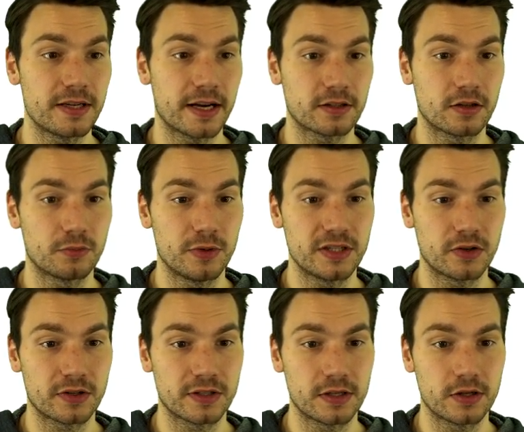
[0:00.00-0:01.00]
Tekton
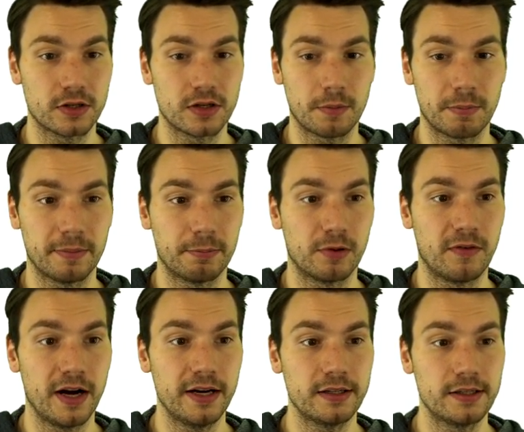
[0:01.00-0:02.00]
resources could not be
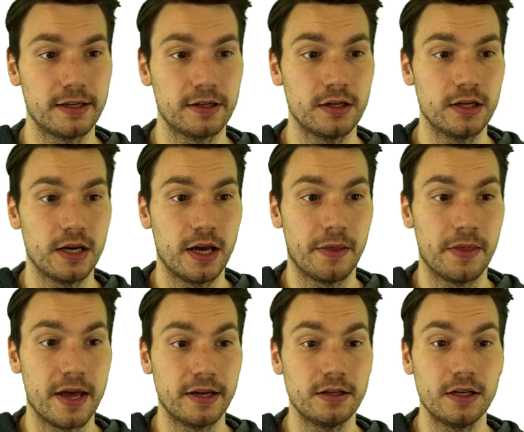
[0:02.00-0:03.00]
provided here,
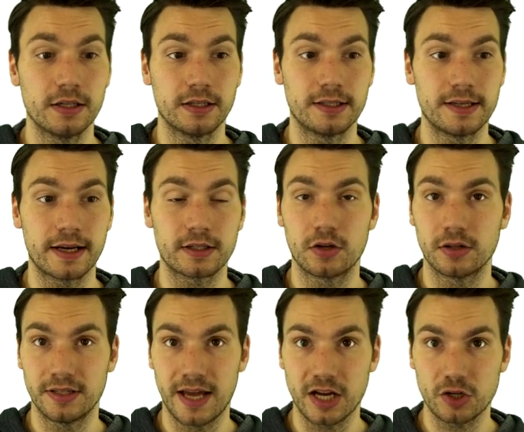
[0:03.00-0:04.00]
then the
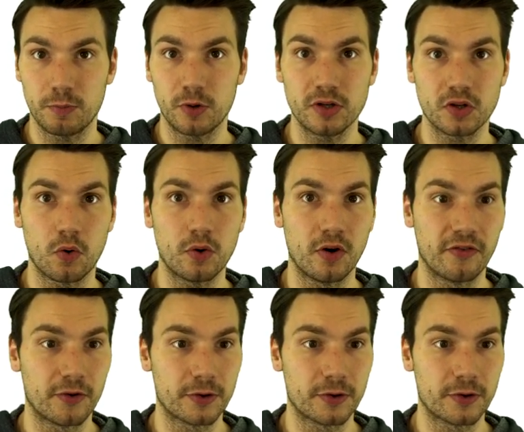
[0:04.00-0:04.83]
Tekton dashboard, or of